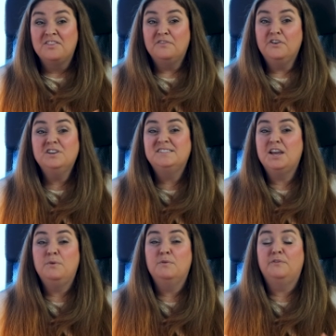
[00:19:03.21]
The first
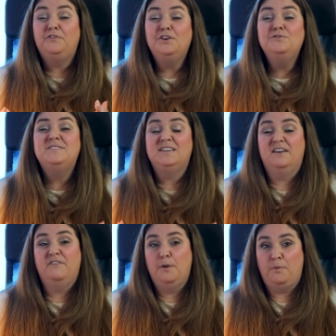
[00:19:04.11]
thing we refused to
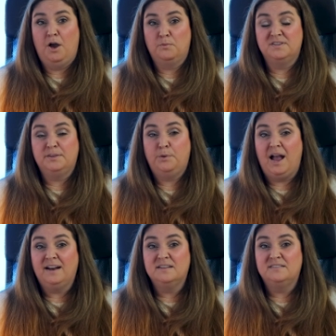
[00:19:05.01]
give up on was the
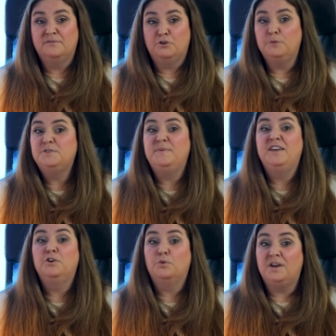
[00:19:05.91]
practice of groups
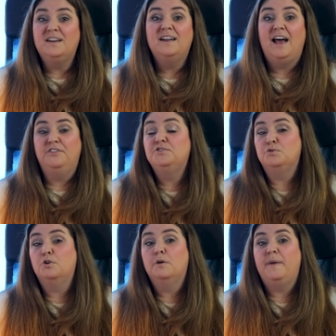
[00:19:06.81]
being greeted at the
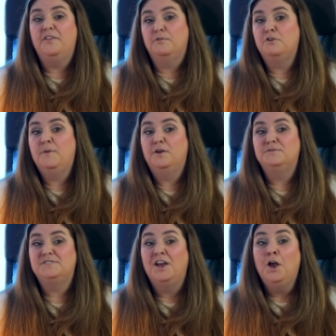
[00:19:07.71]
door by the room
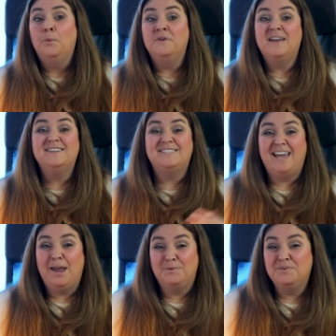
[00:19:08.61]
host when they
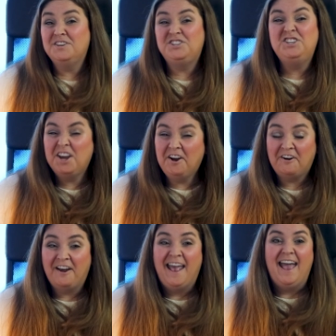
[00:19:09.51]
escaped with a
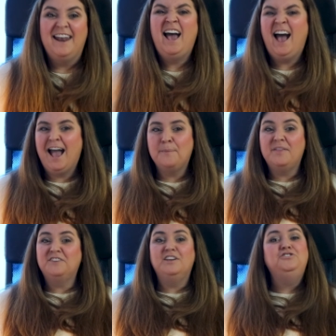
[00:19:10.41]
cheer and
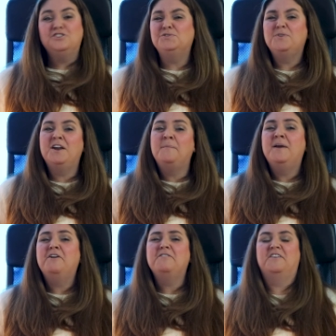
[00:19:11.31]
hype like they just ran a
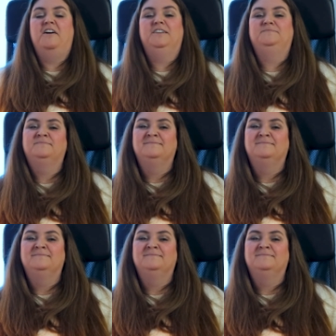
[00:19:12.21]
marathon.